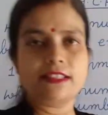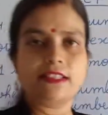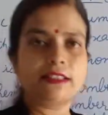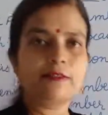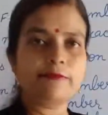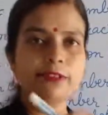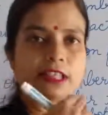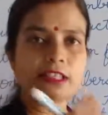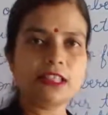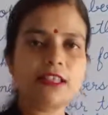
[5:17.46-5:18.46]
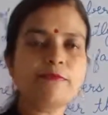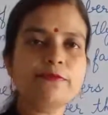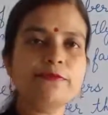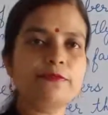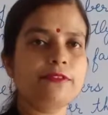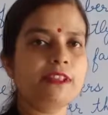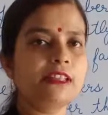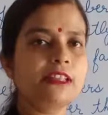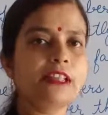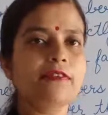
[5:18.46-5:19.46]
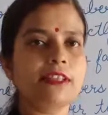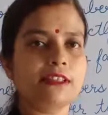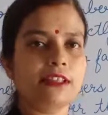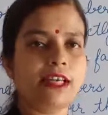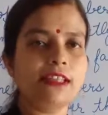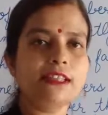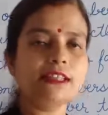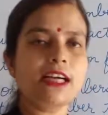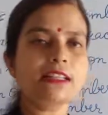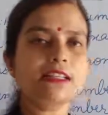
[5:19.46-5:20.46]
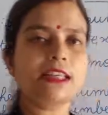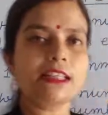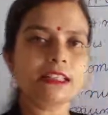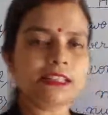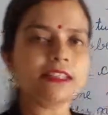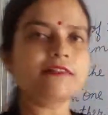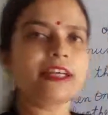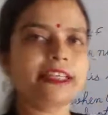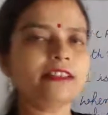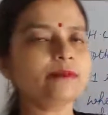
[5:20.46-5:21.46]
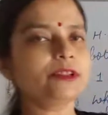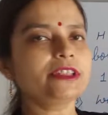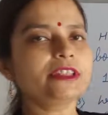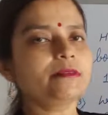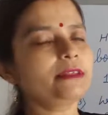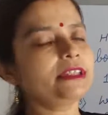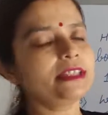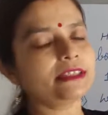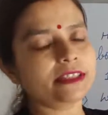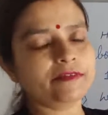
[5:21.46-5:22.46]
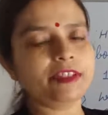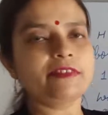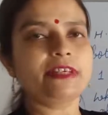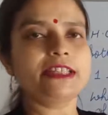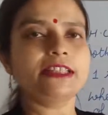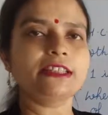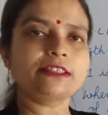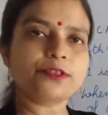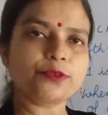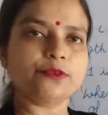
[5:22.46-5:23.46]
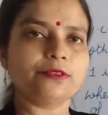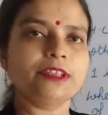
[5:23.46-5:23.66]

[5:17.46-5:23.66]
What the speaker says: If SCF is given and it is asked that it is dividing both the number, yes, it will divide. It is true.